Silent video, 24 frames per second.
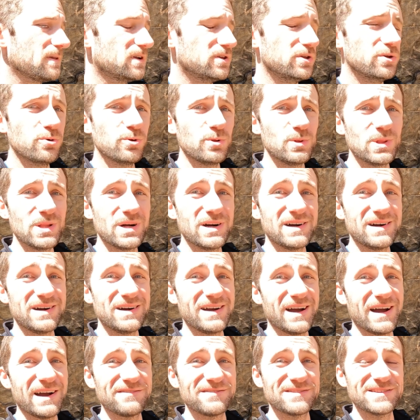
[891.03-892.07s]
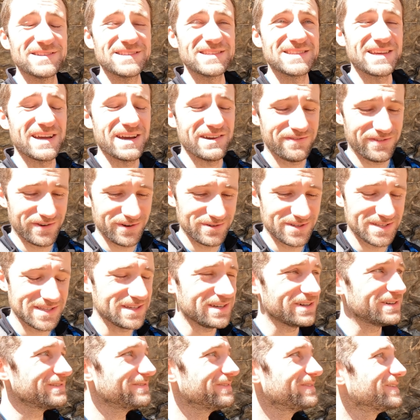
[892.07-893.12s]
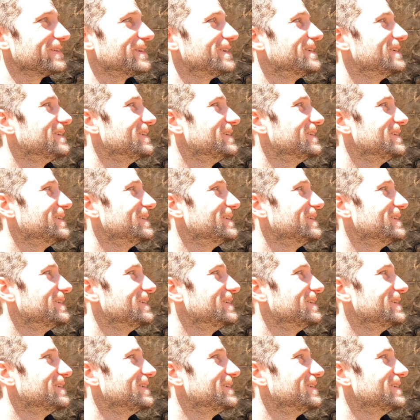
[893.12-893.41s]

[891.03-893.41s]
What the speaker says: you'll have to decide for yourself